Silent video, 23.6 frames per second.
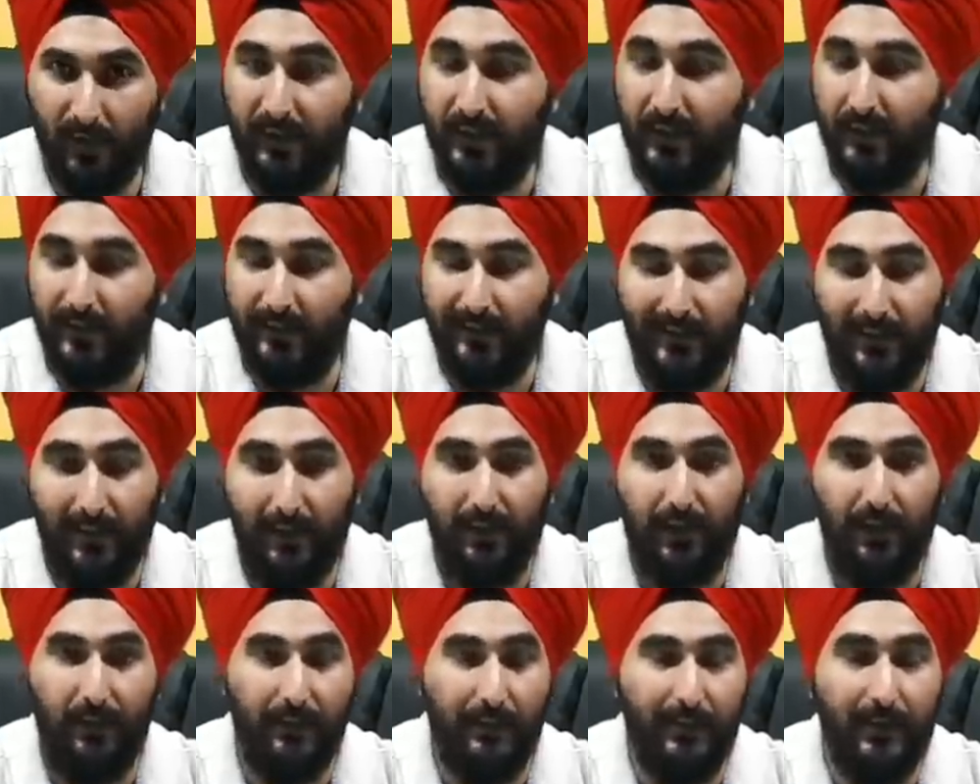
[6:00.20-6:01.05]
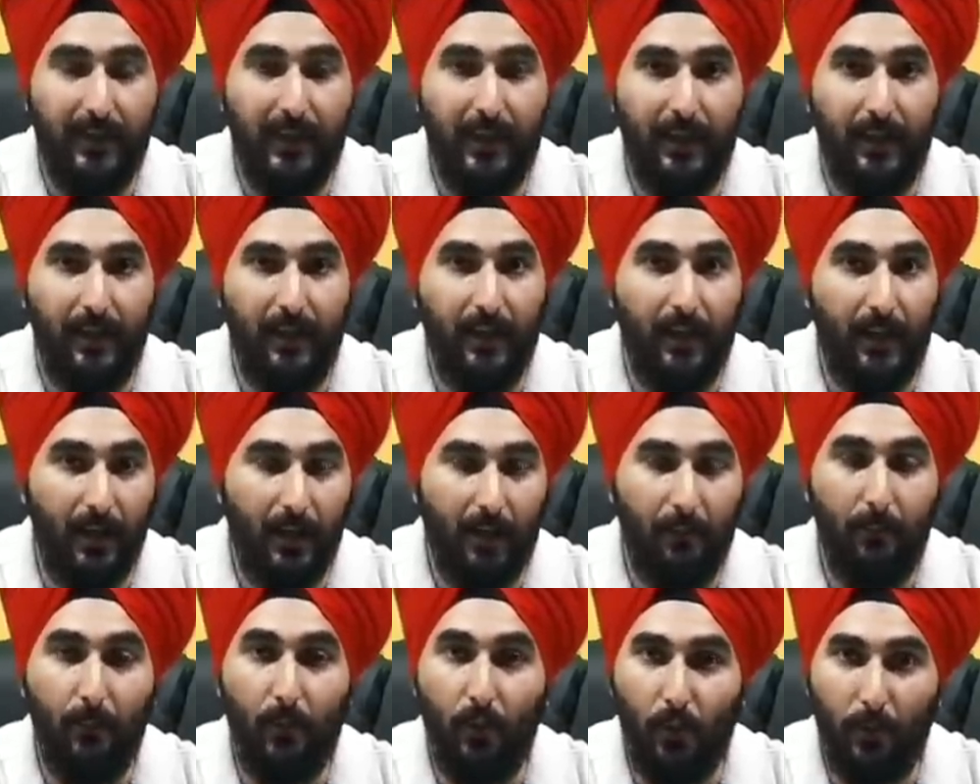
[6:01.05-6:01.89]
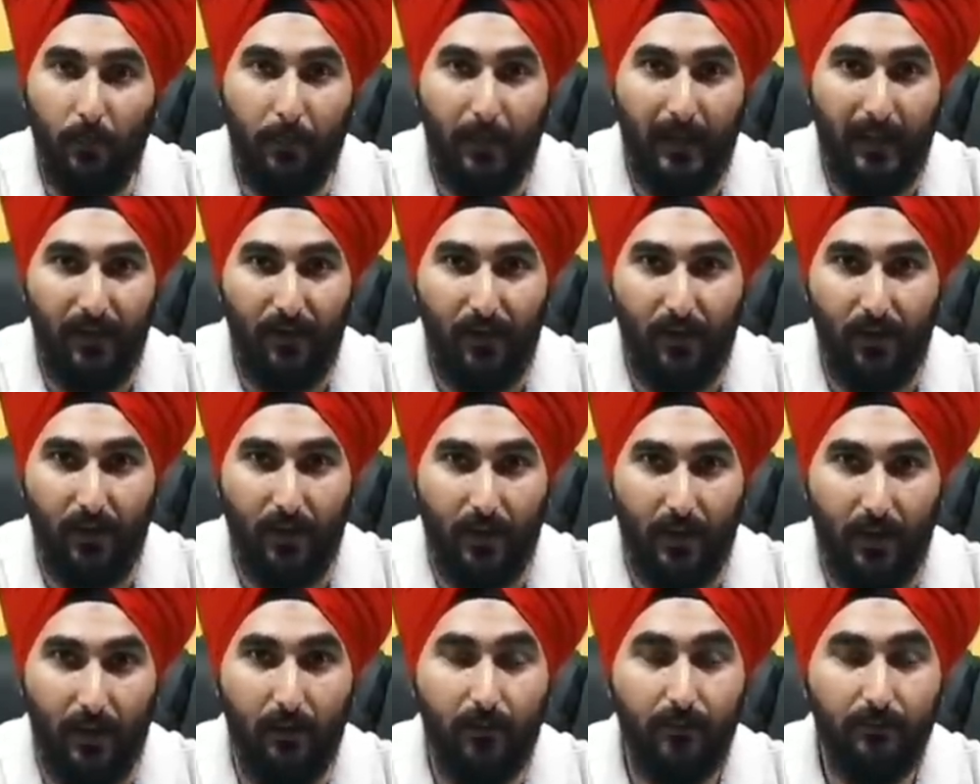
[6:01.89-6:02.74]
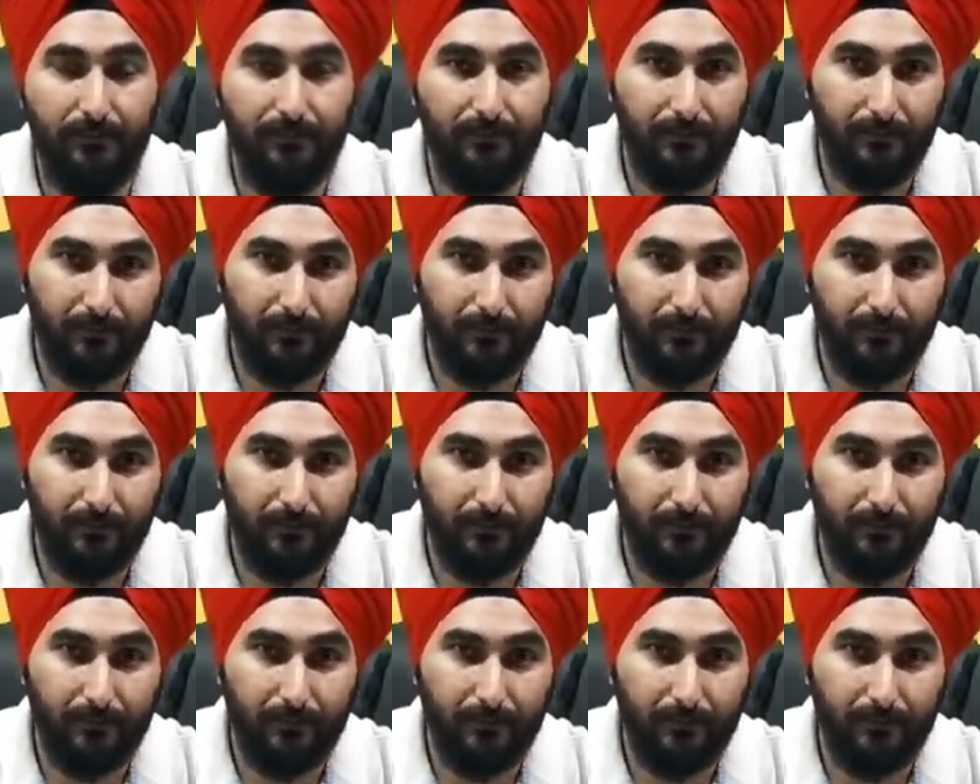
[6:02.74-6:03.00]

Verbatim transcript: Yes, I can say I am more patient now.